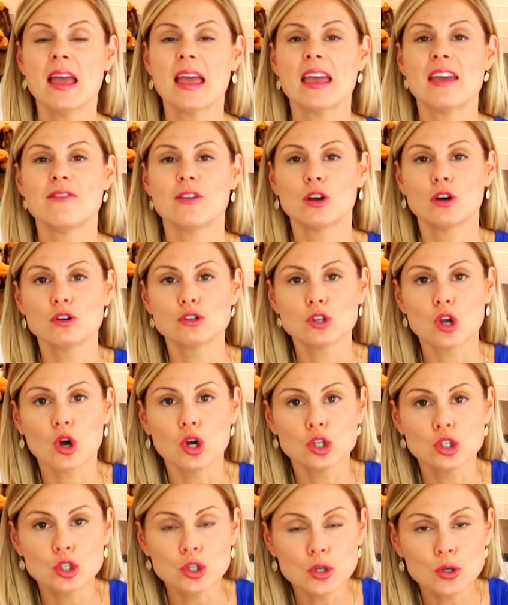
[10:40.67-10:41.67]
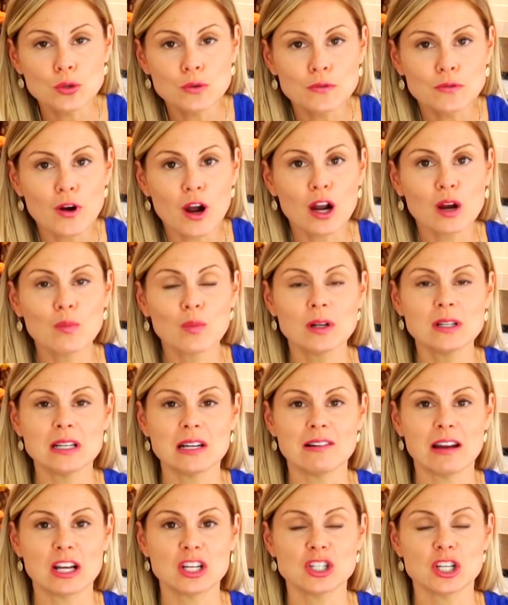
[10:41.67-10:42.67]
If it goes too far in one
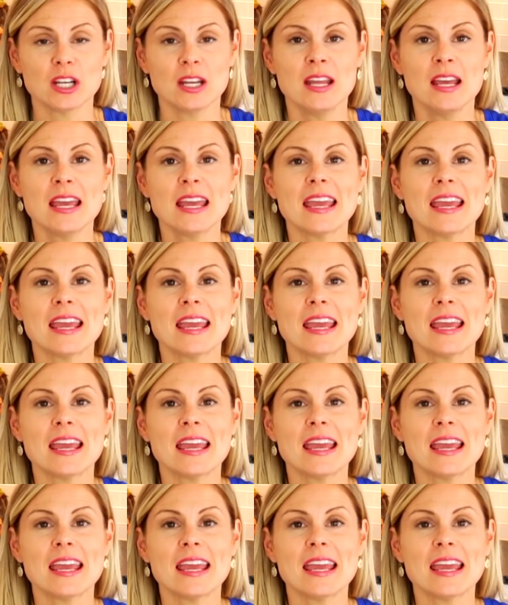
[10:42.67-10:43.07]
direction,